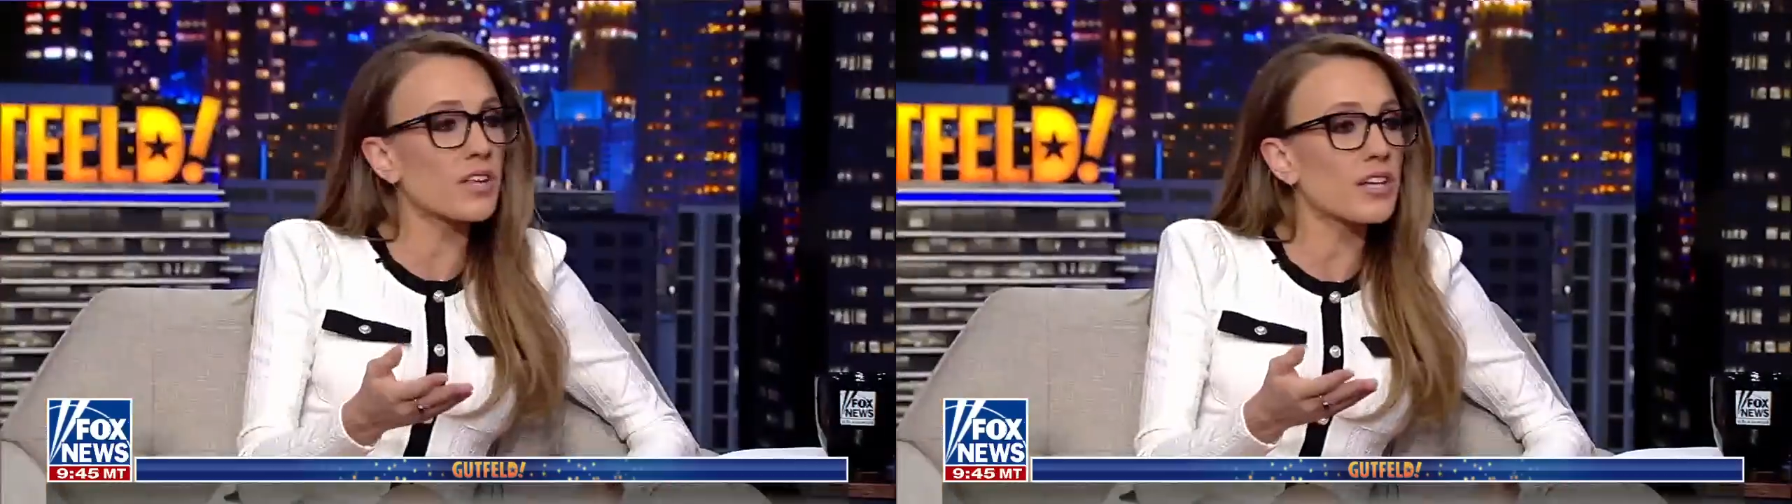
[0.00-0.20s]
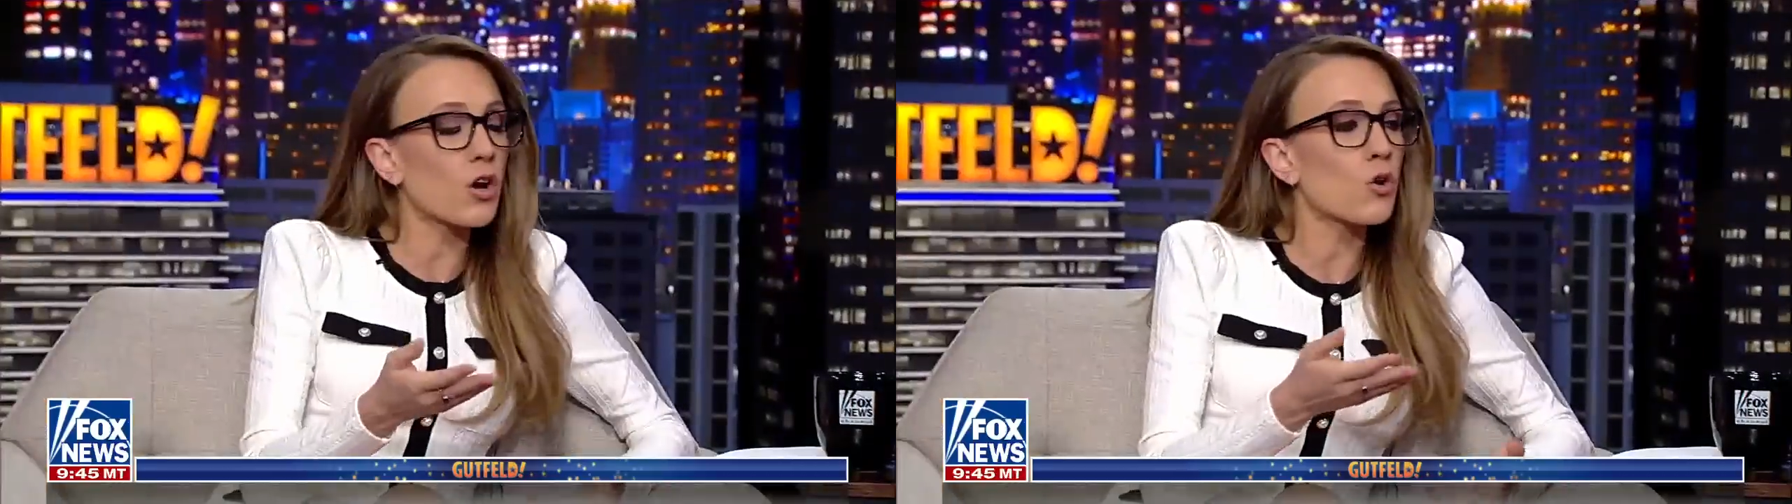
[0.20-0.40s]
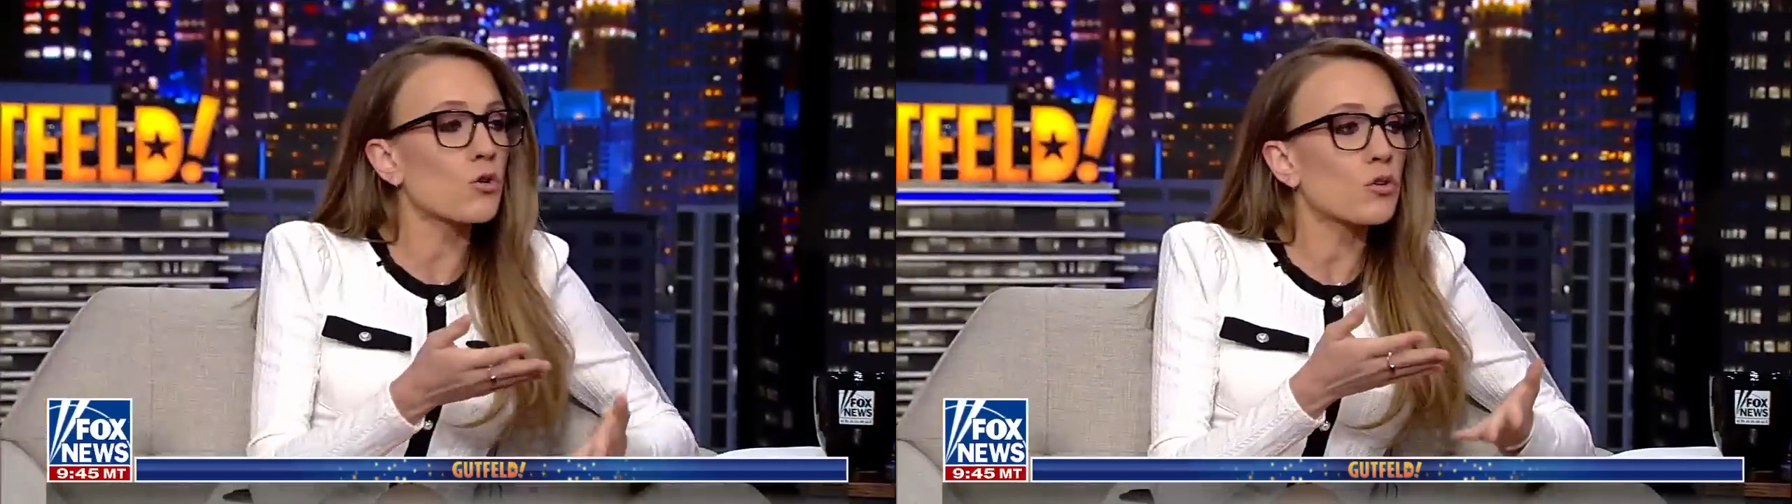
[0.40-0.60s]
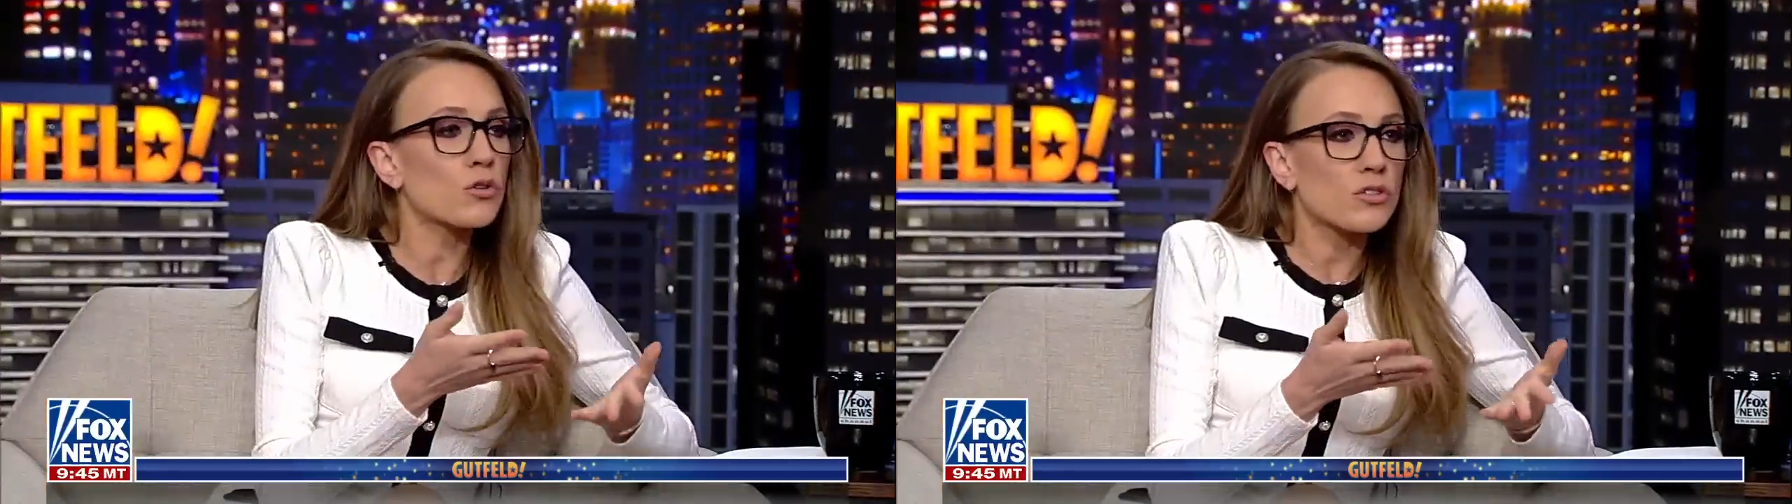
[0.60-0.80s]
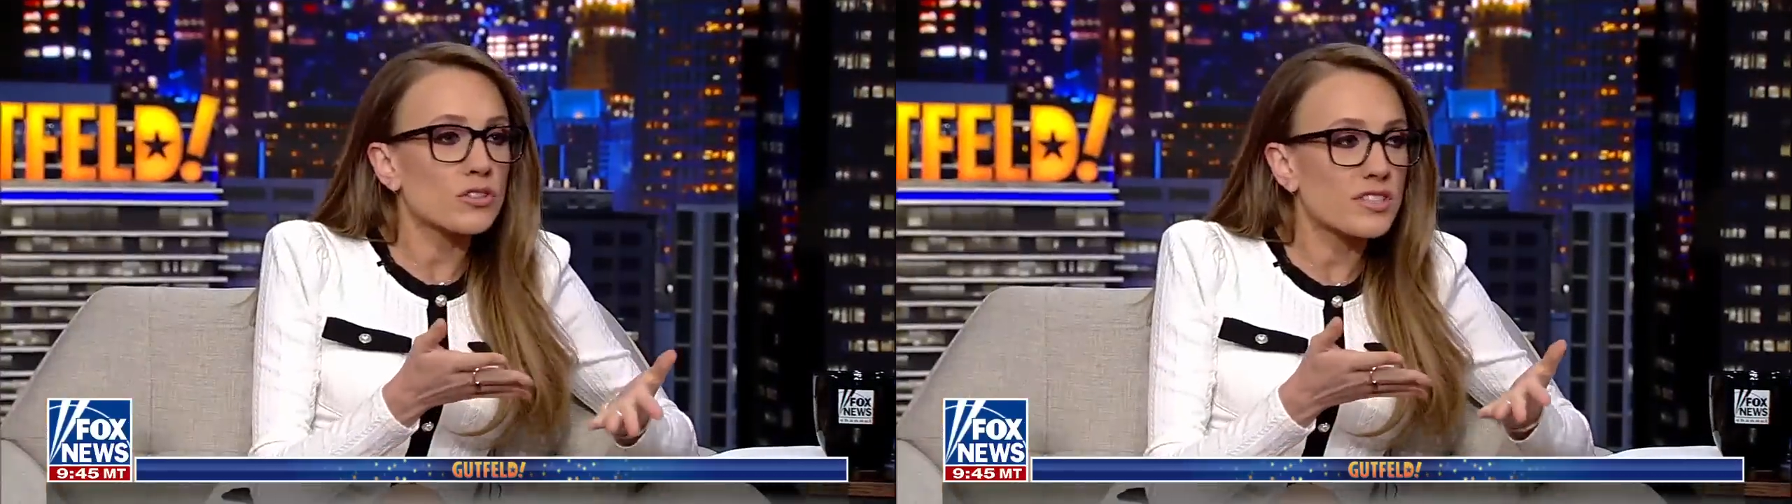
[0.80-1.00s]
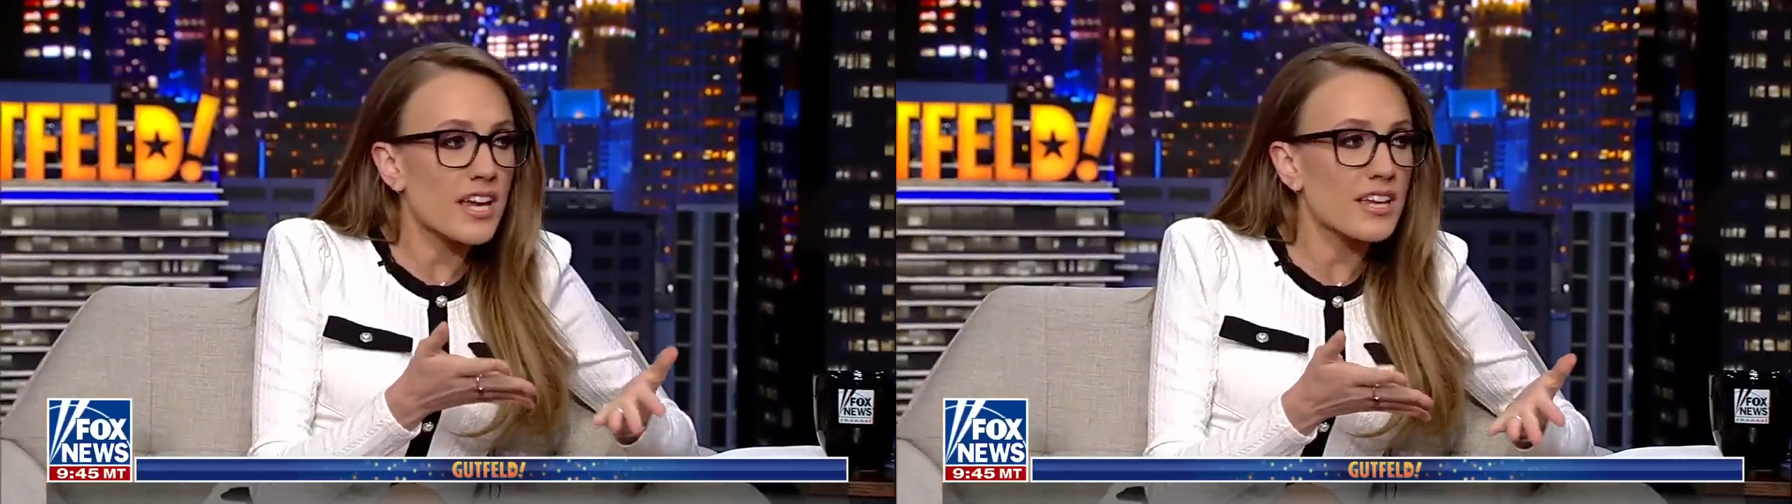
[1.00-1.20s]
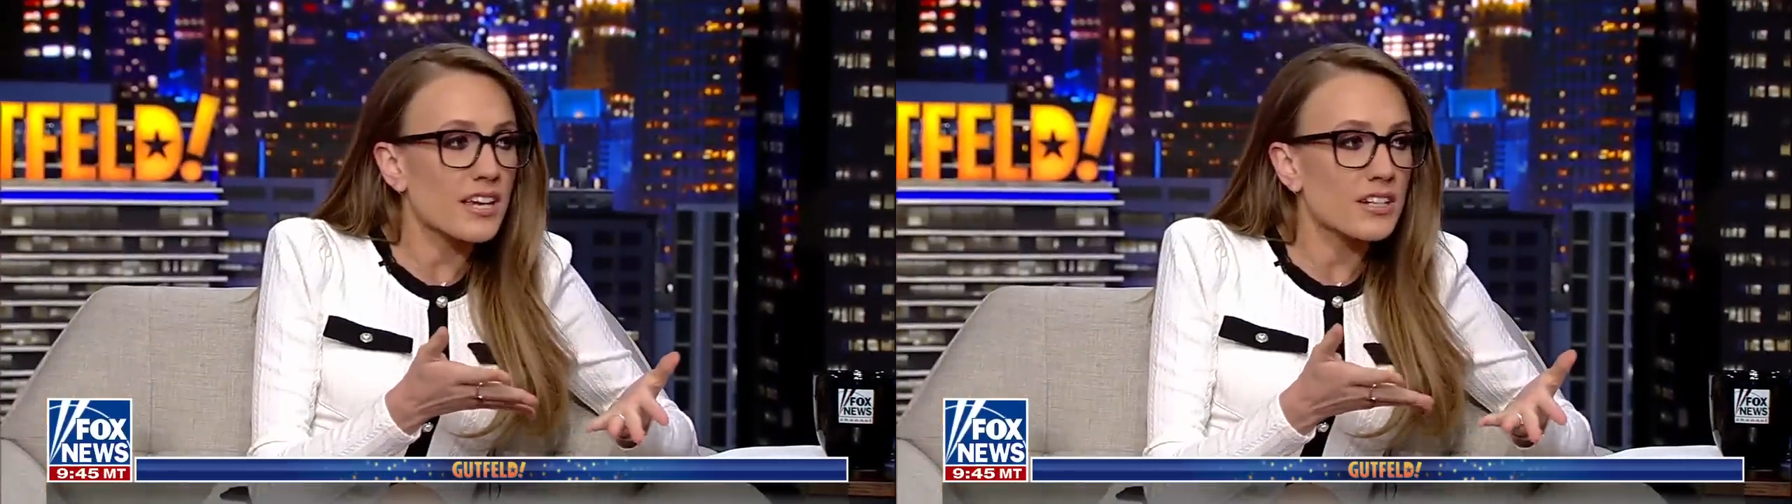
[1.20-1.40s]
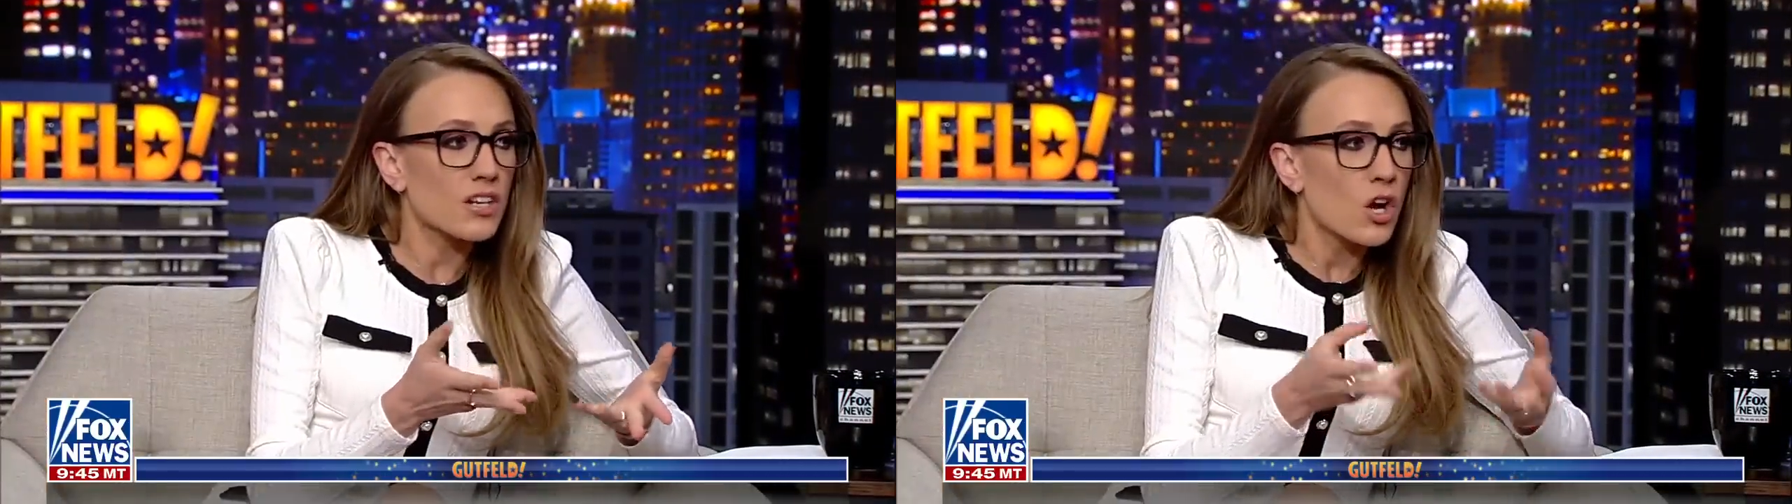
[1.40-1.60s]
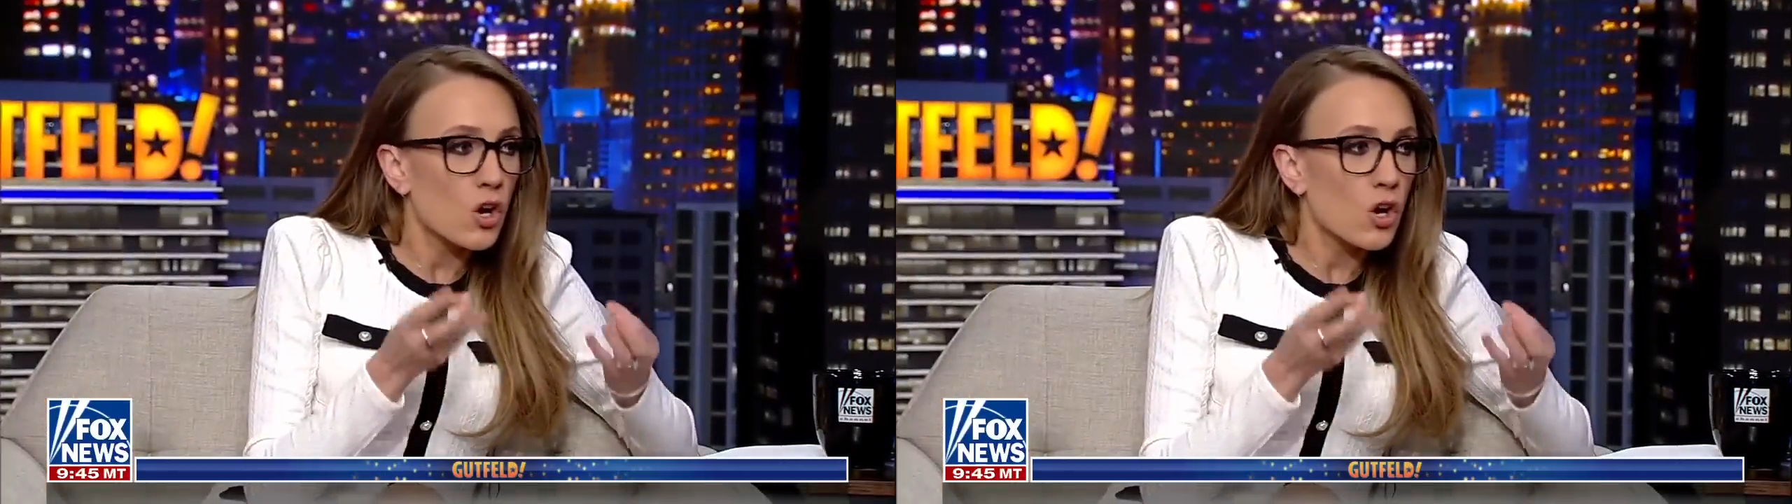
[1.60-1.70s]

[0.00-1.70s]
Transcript: like, Dagan,